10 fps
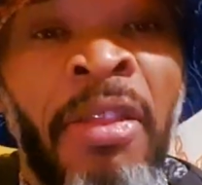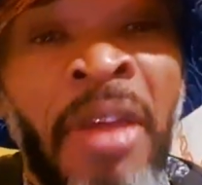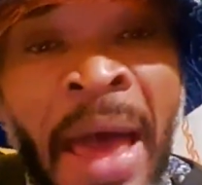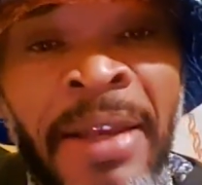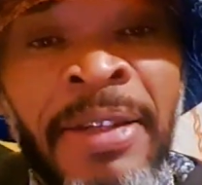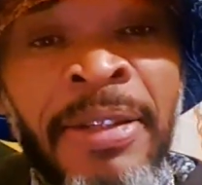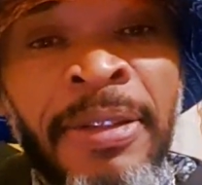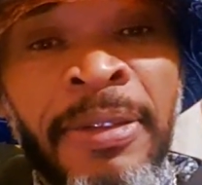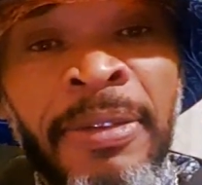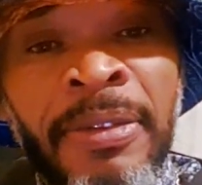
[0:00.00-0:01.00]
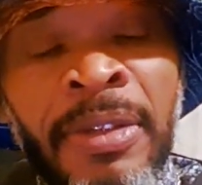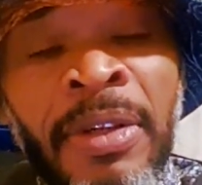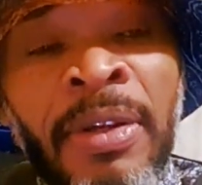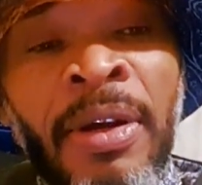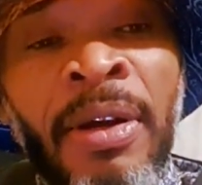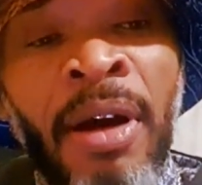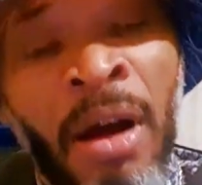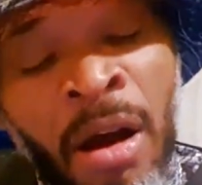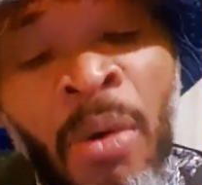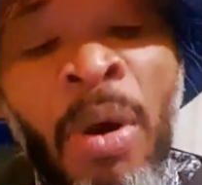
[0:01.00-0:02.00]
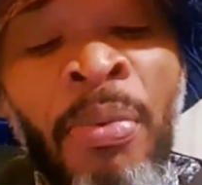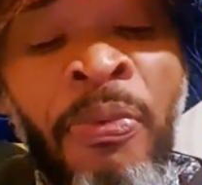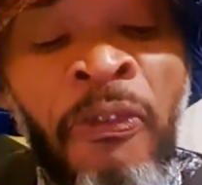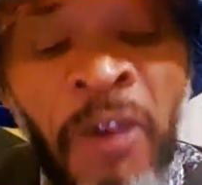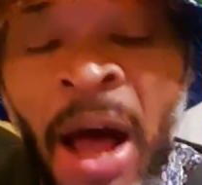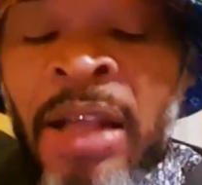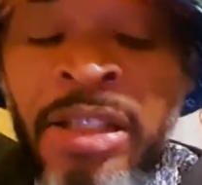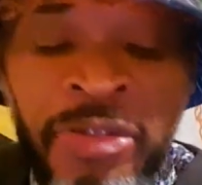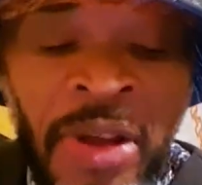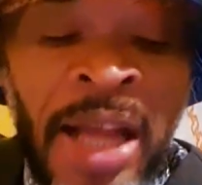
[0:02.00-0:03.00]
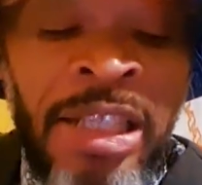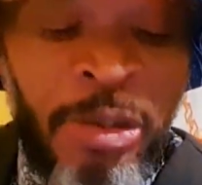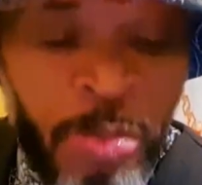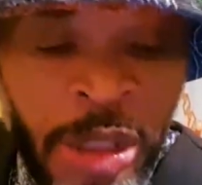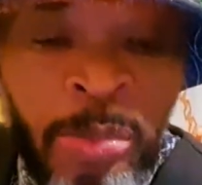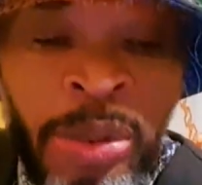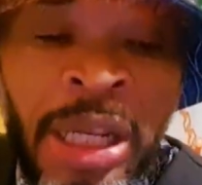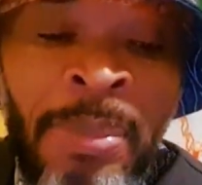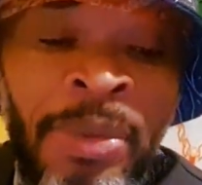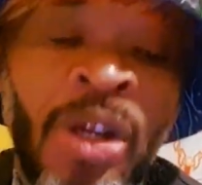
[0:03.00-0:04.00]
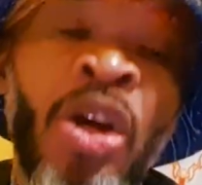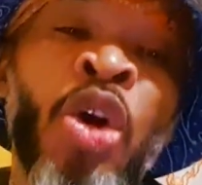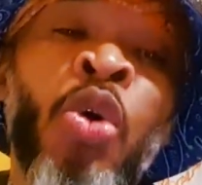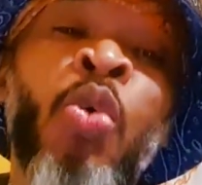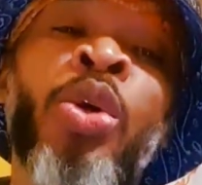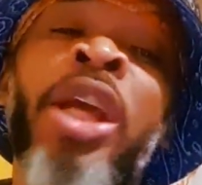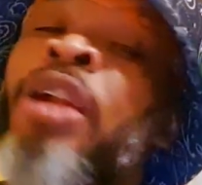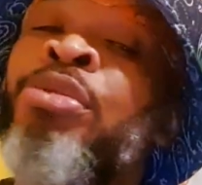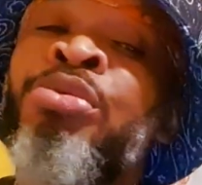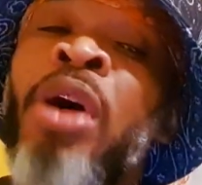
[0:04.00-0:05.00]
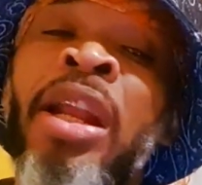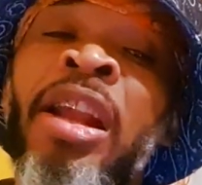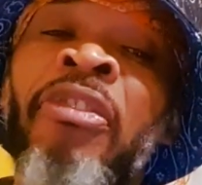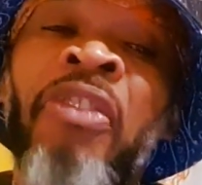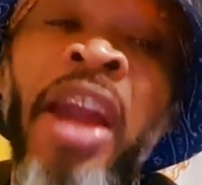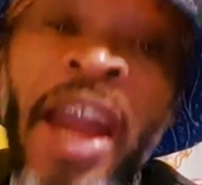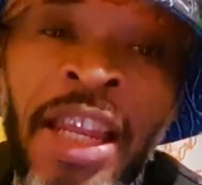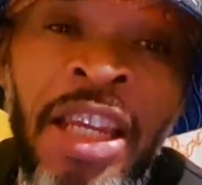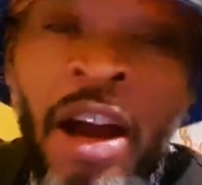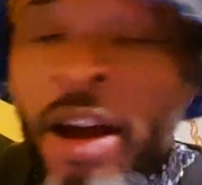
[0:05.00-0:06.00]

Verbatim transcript: that how fast, fast people them who can run left any